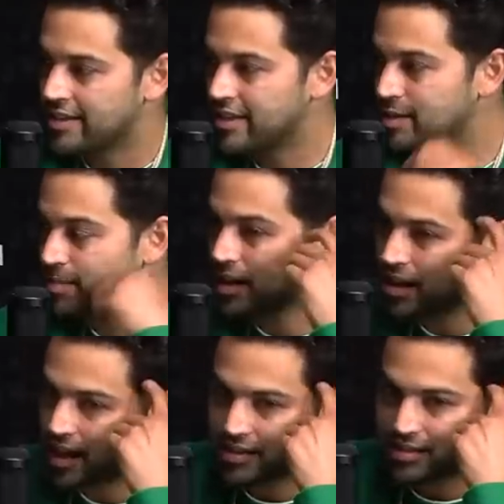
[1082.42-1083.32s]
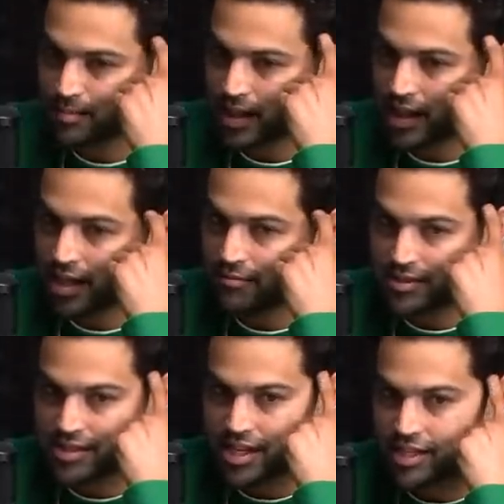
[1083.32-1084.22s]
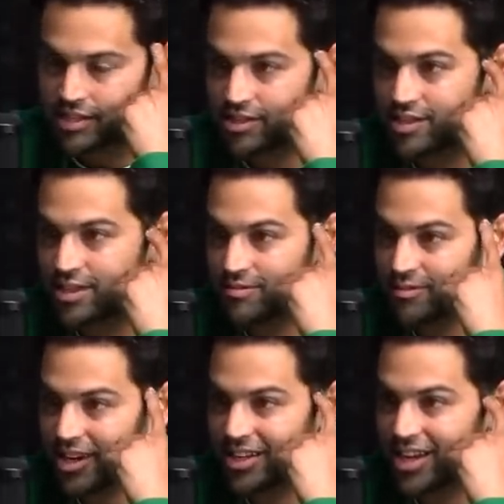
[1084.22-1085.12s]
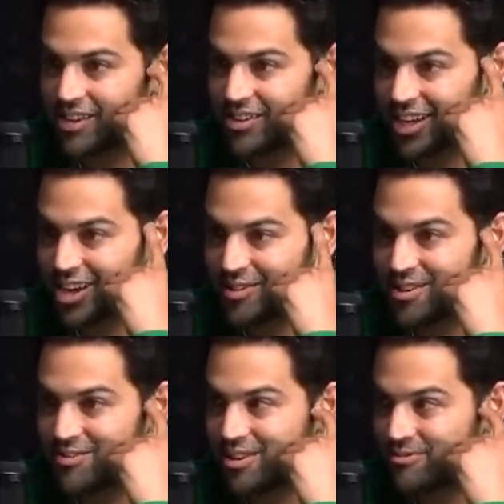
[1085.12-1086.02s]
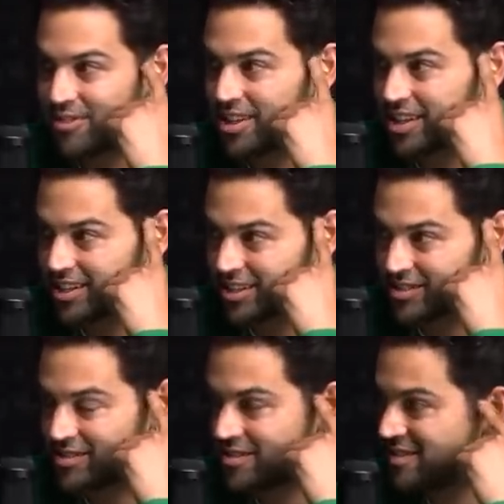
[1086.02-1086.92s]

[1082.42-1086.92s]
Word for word: think my likes, my life is taking a shift right now. Like yeah. I, I feel like it's,